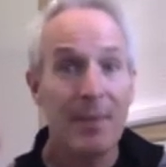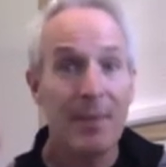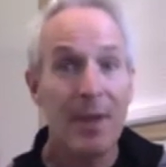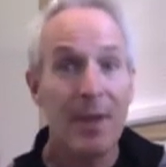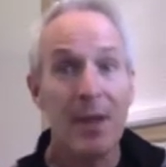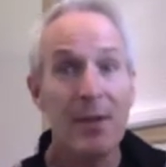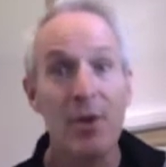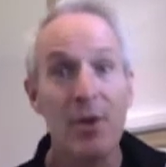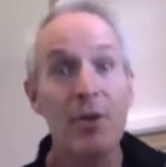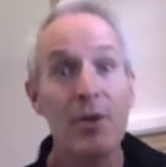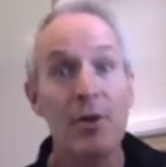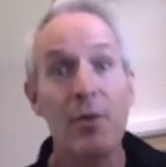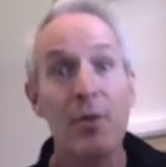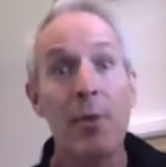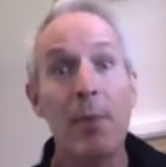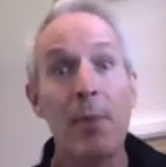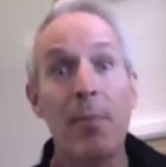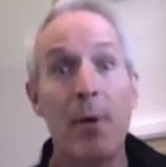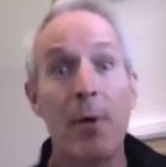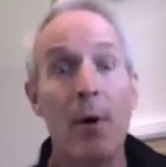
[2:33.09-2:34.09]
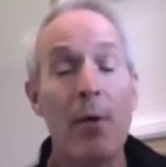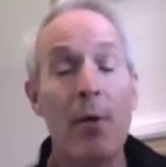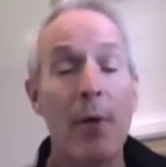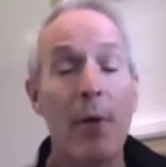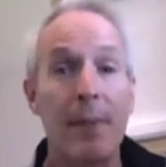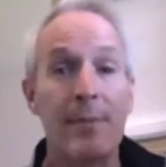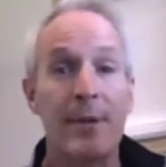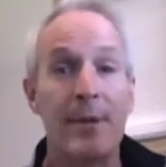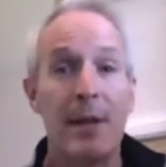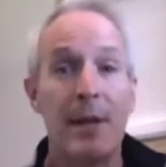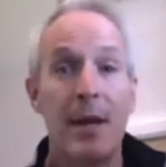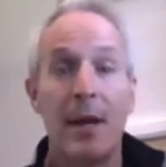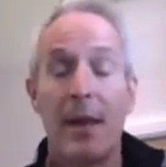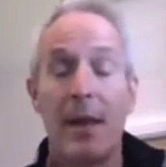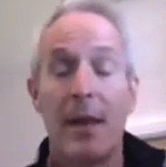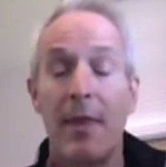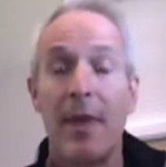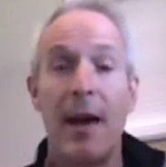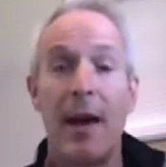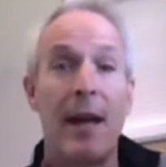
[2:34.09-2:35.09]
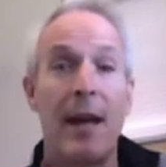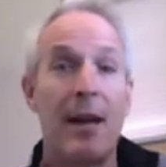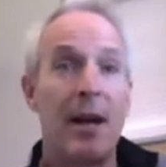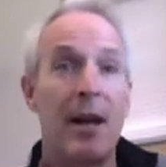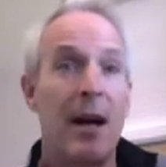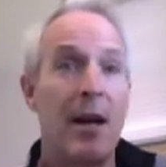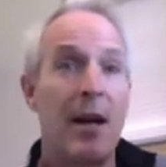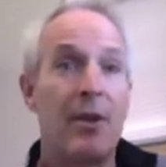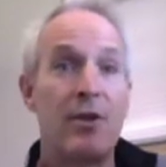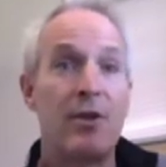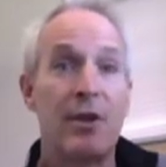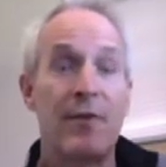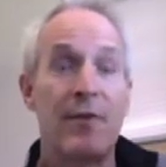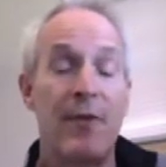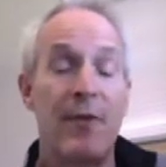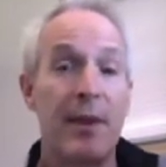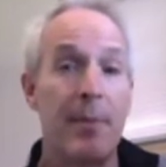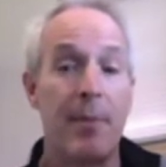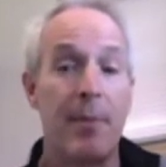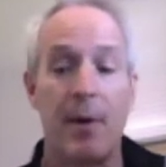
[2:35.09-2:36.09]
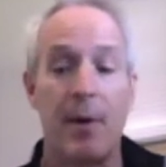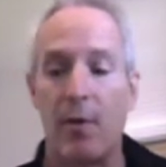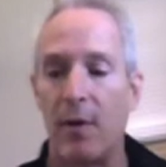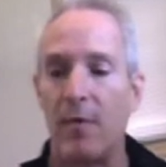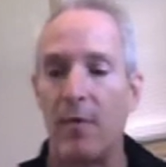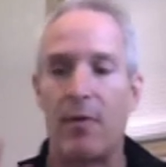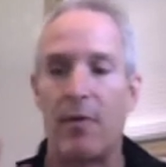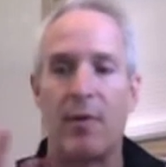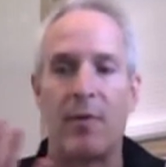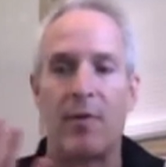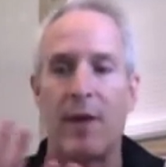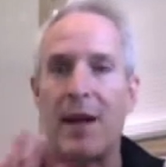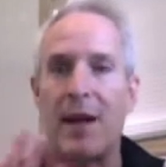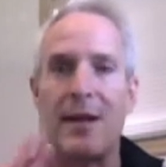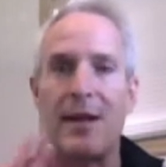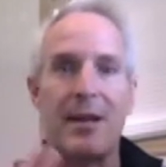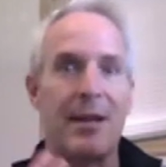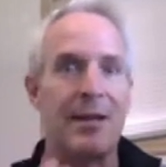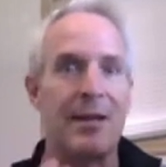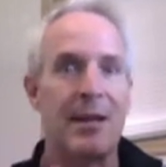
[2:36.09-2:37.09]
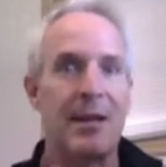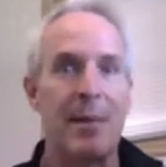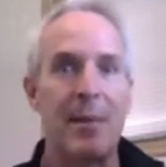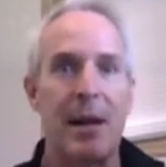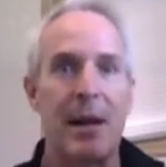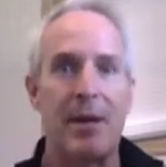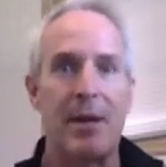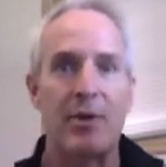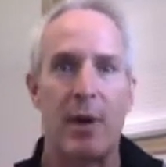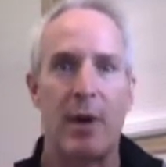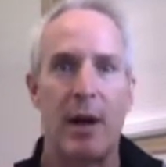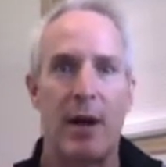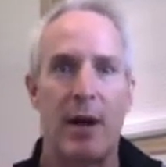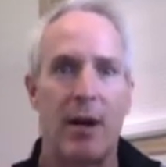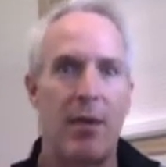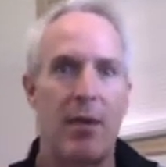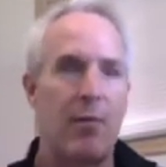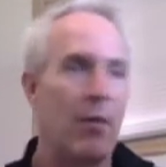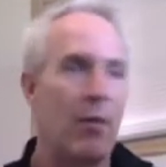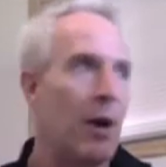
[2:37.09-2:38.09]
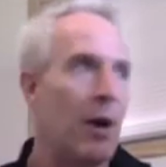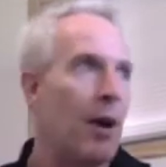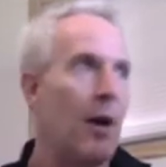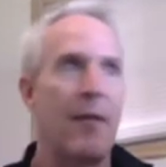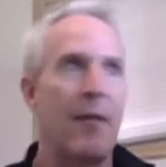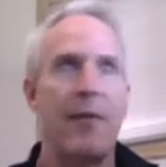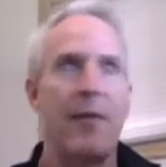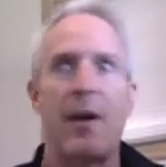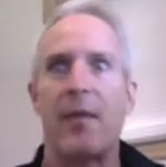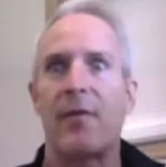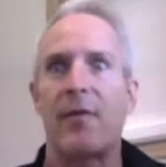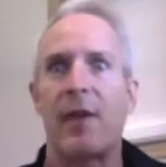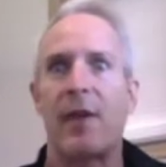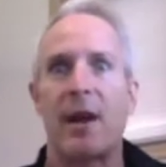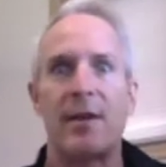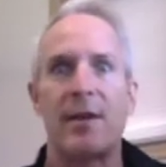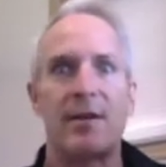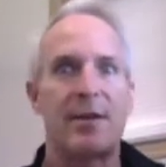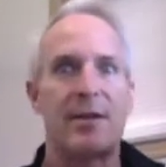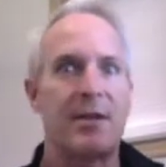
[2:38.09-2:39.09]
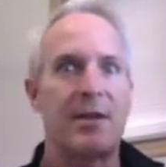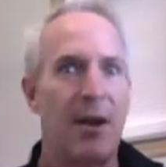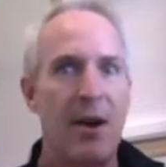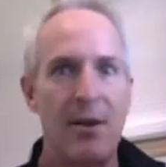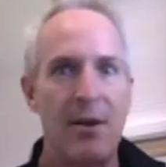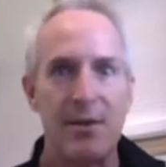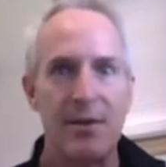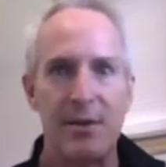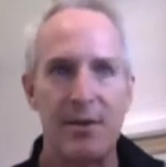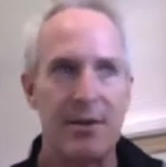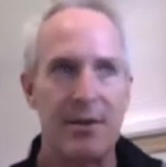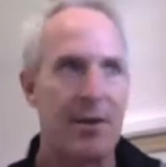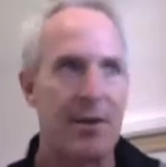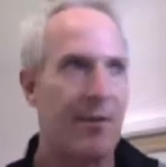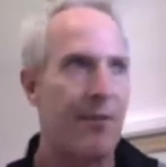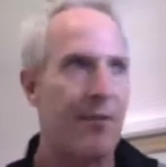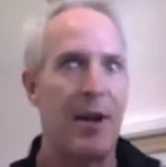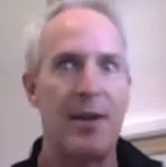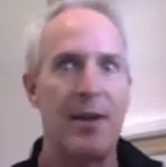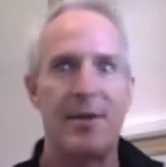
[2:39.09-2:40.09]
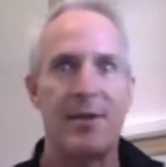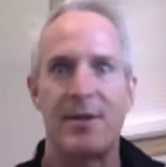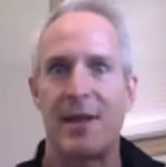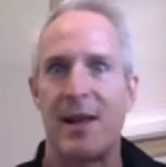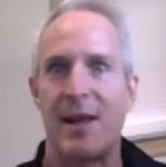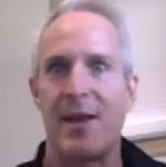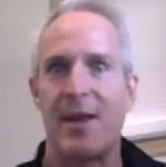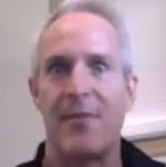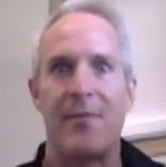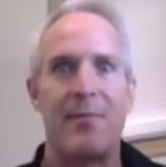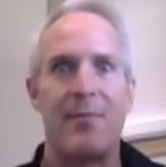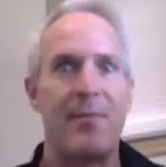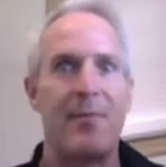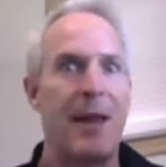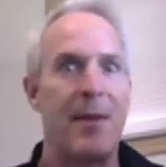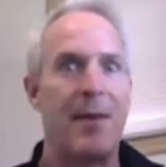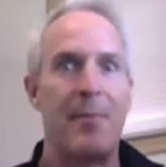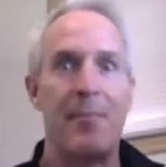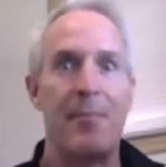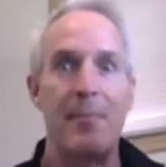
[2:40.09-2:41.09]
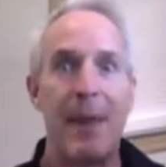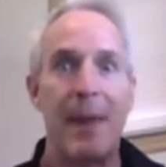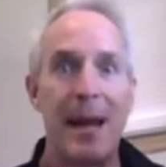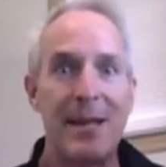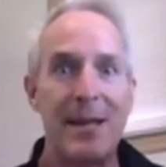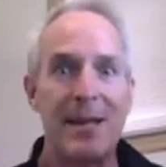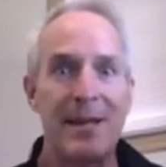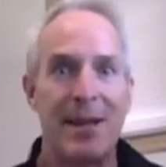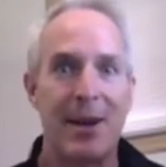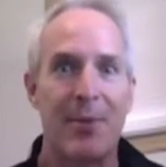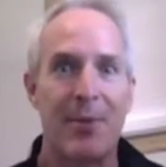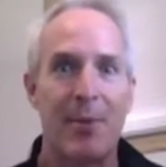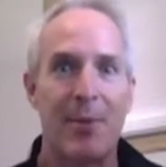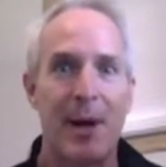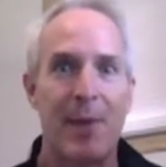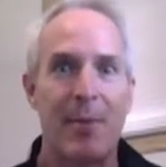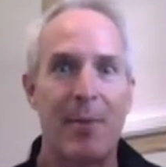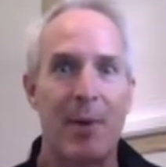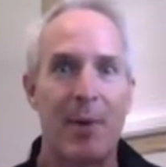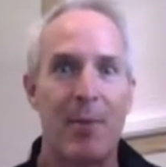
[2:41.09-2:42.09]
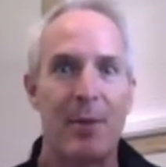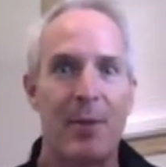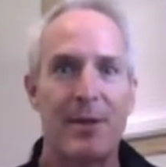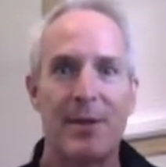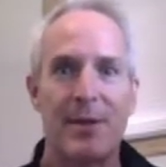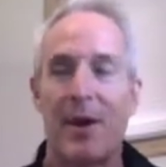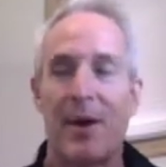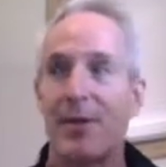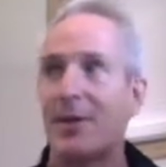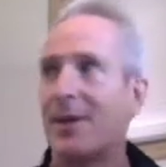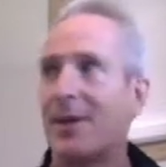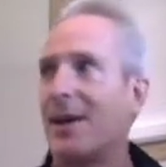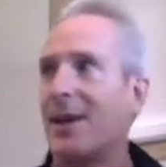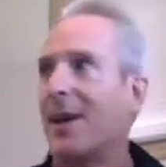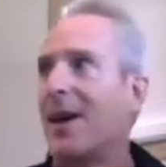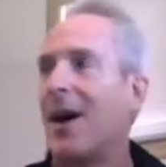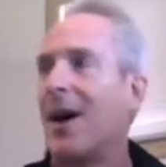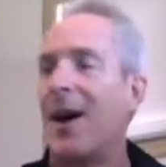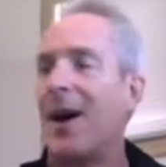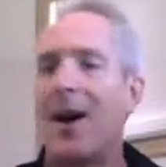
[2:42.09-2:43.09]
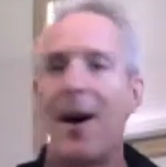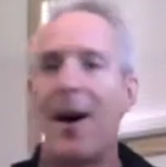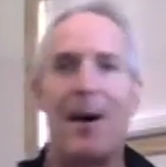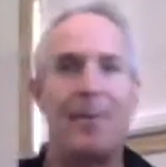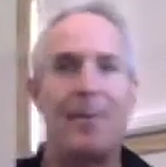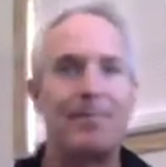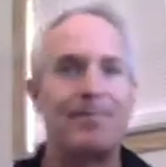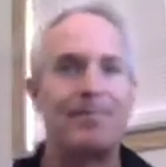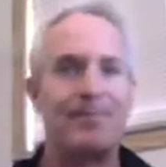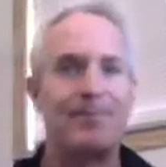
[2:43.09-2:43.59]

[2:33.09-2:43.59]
So there's three programs that just fit the bill. We've got the 10-minute trainer, where I've got tons of friends that have had amazing, incredible results. My